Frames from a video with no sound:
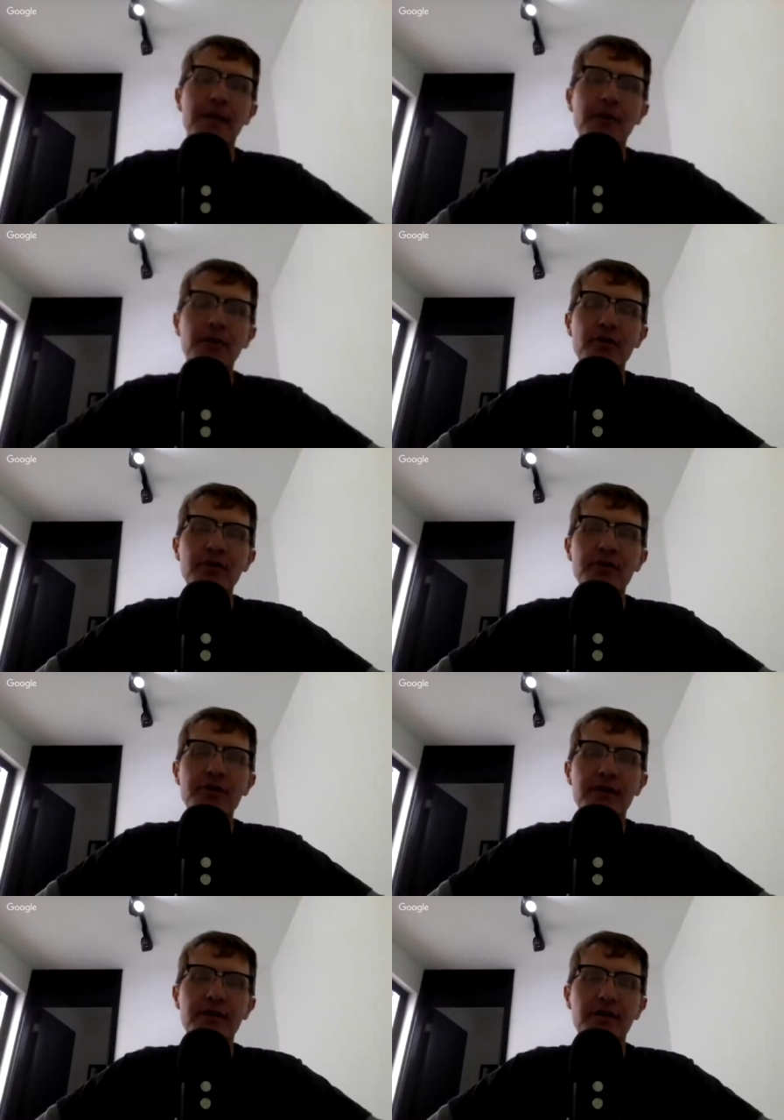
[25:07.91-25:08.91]
I'm
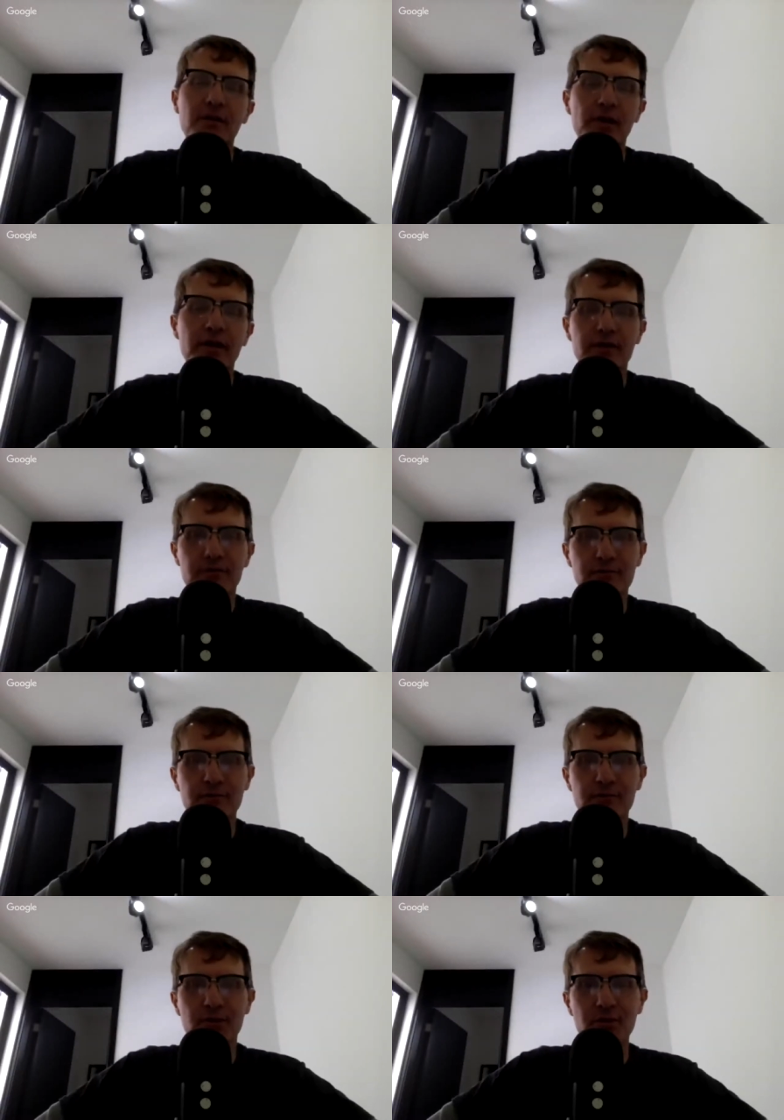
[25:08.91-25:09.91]
curious. Uh, uh, we can
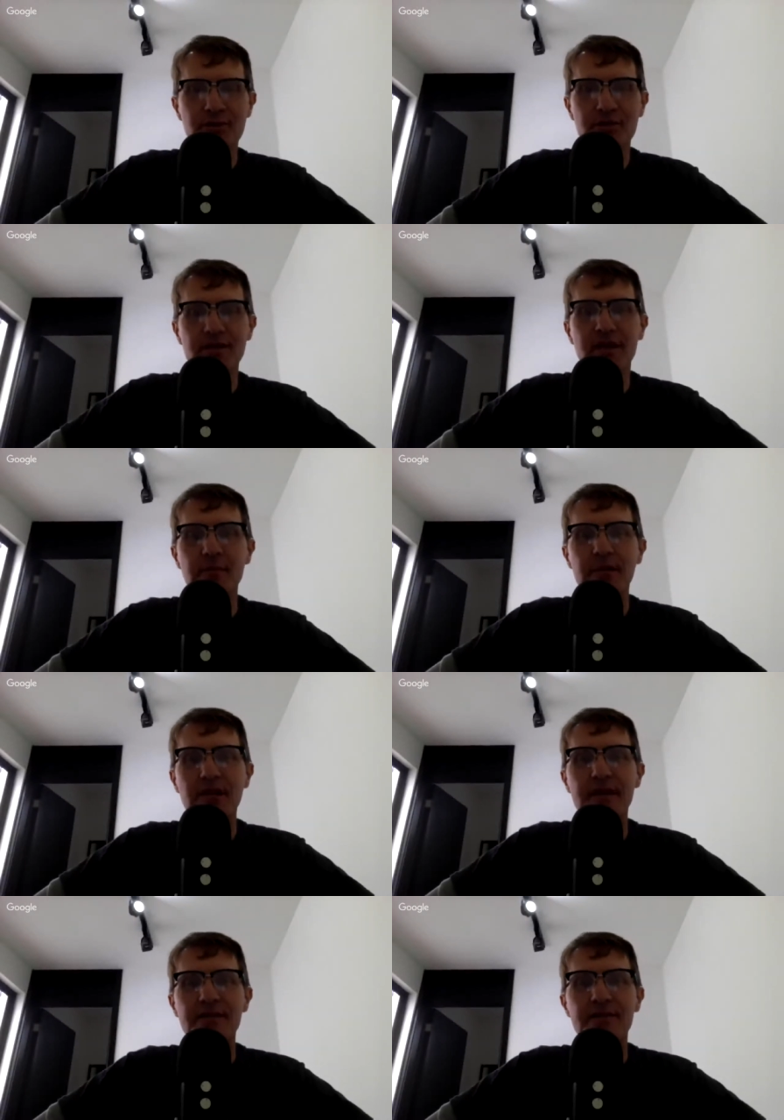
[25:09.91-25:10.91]
use the same
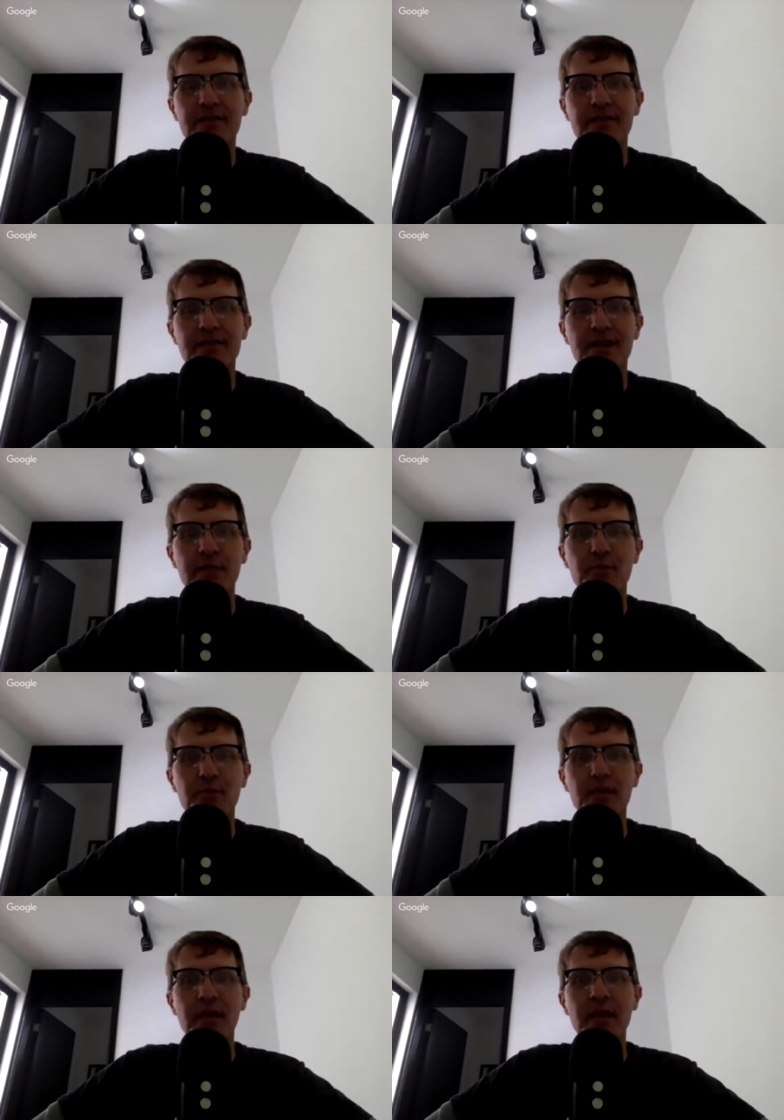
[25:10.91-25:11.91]
class as an example,
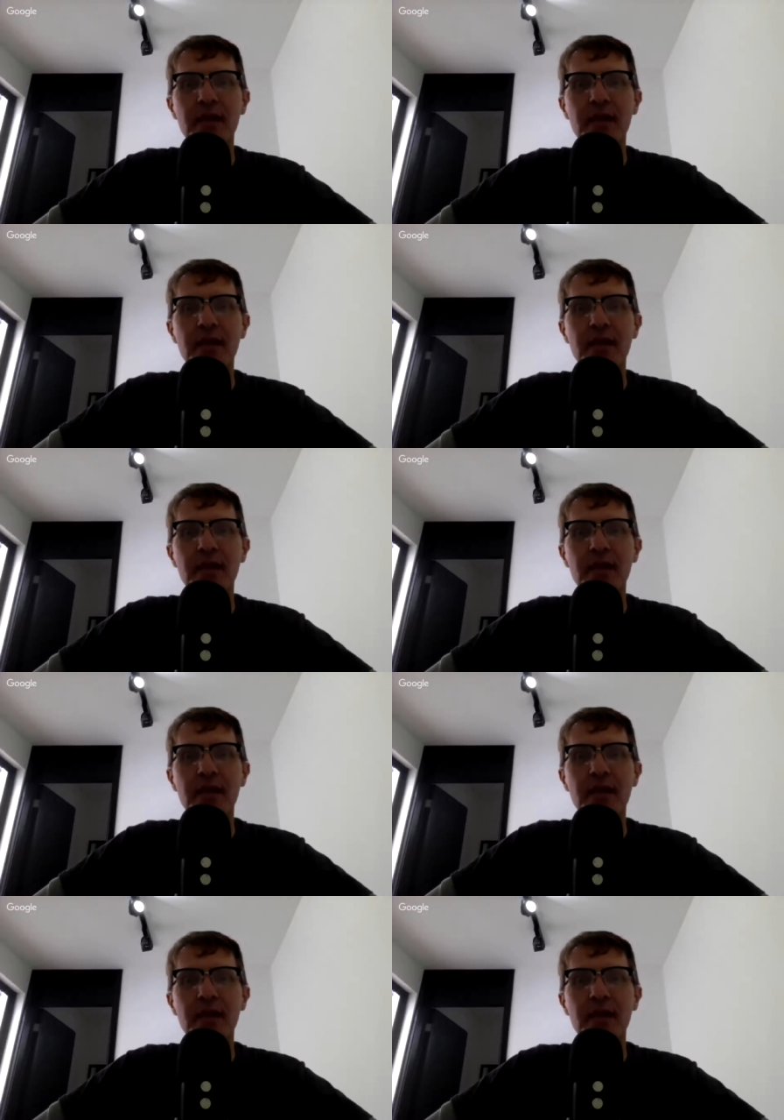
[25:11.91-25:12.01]
but